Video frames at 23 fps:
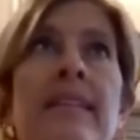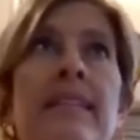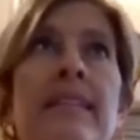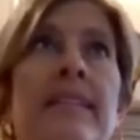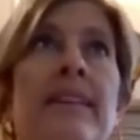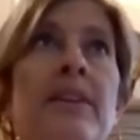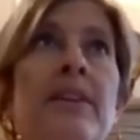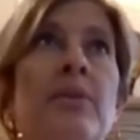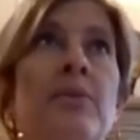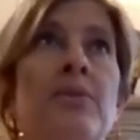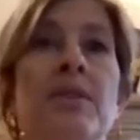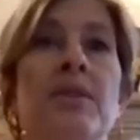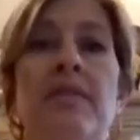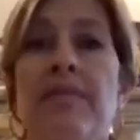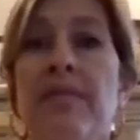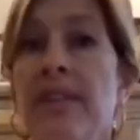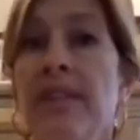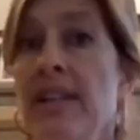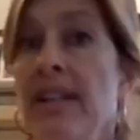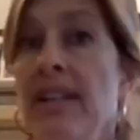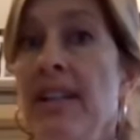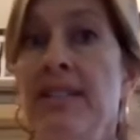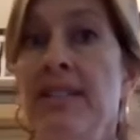you know,
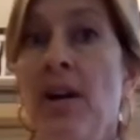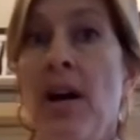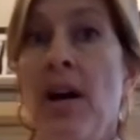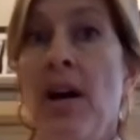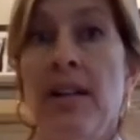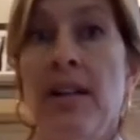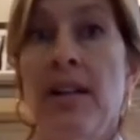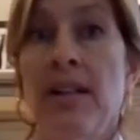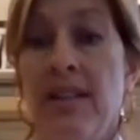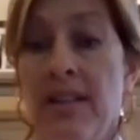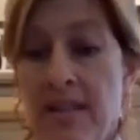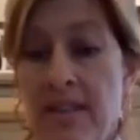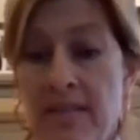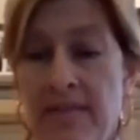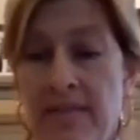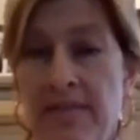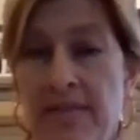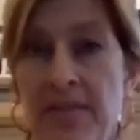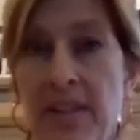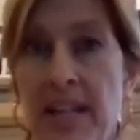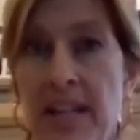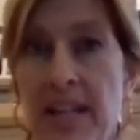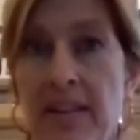different exotic
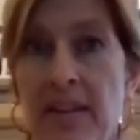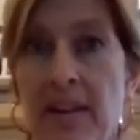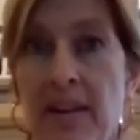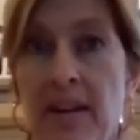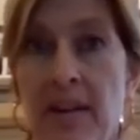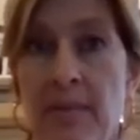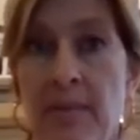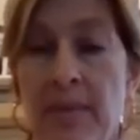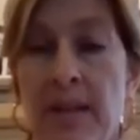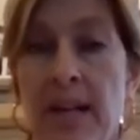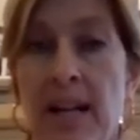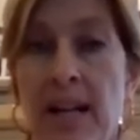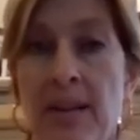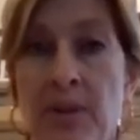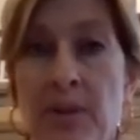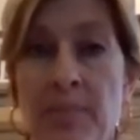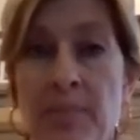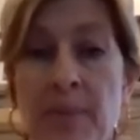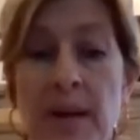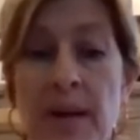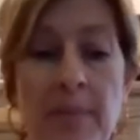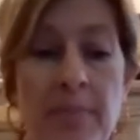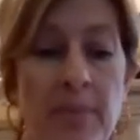um,
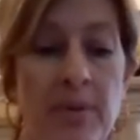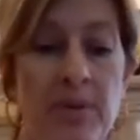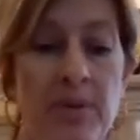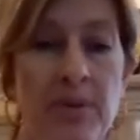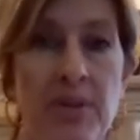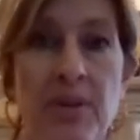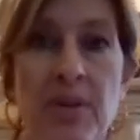colored peppers.